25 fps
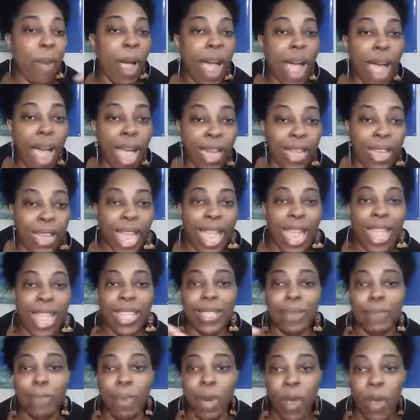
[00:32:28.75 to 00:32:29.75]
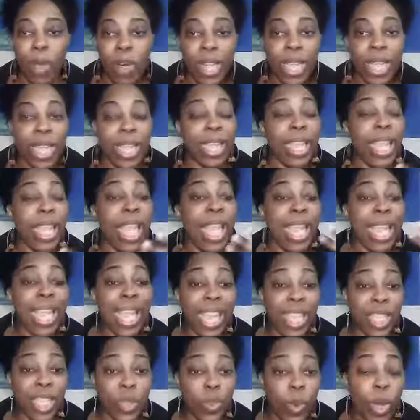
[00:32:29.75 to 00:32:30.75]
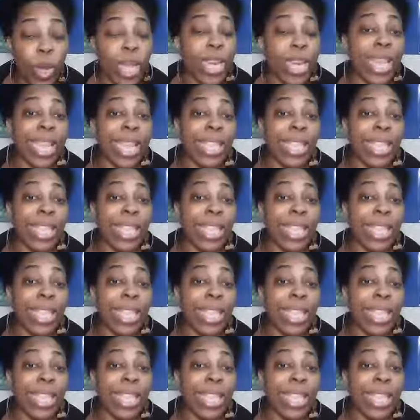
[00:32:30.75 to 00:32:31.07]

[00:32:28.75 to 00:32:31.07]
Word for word: podcasts, blogging, guess what?